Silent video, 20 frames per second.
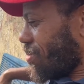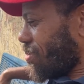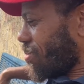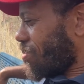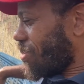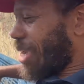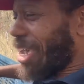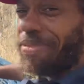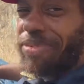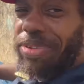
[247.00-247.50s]

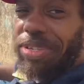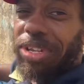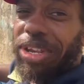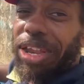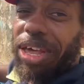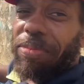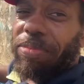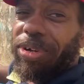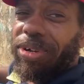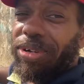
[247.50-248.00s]
But I have a
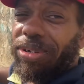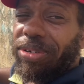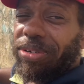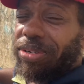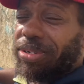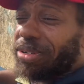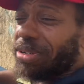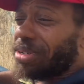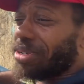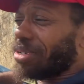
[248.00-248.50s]
dilemma.
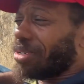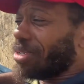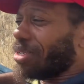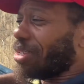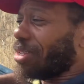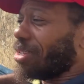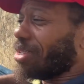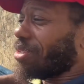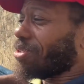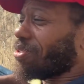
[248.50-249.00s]

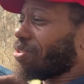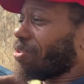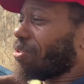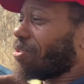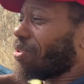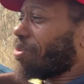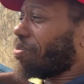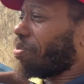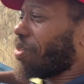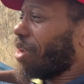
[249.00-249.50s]

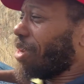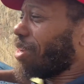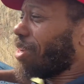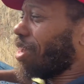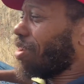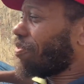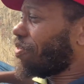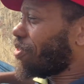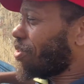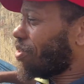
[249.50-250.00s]
So my
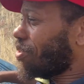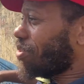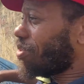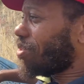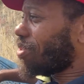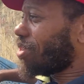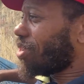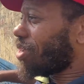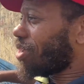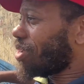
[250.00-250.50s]
nephew,
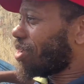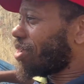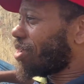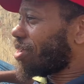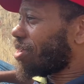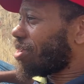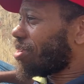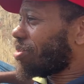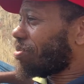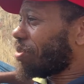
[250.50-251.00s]

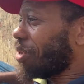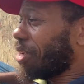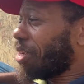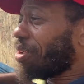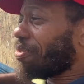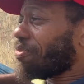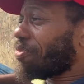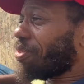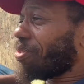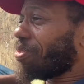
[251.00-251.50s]
my
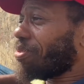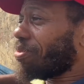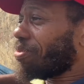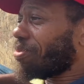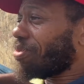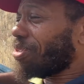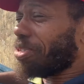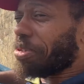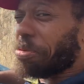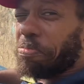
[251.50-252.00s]
nephew,
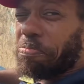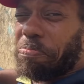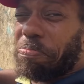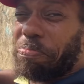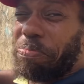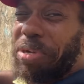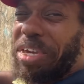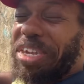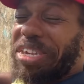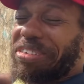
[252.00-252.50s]
he's a
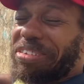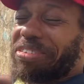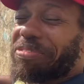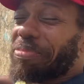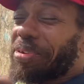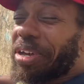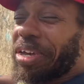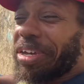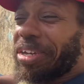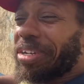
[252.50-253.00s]
beast,
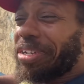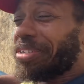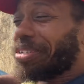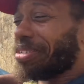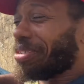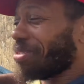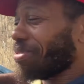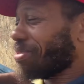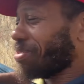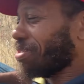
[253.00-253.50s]
man. He's
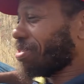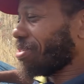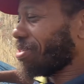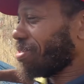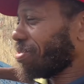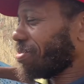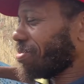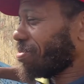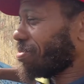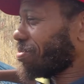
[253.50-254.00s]

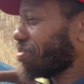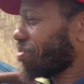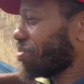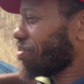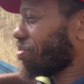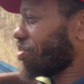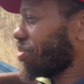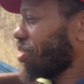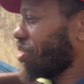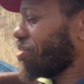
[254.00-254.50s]

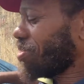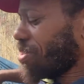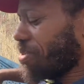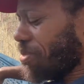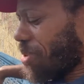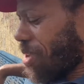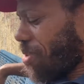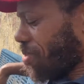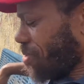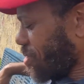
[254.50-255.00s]
he used to
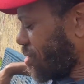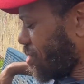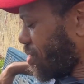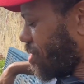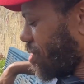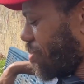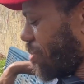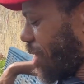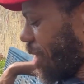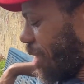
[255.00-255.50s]
be able to sit
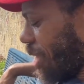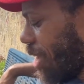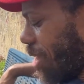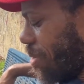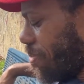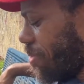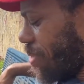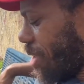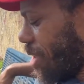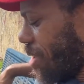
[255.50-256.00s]
on my lap.
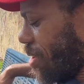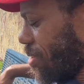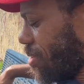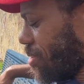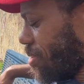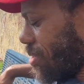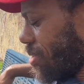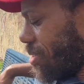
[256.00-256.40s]
Now,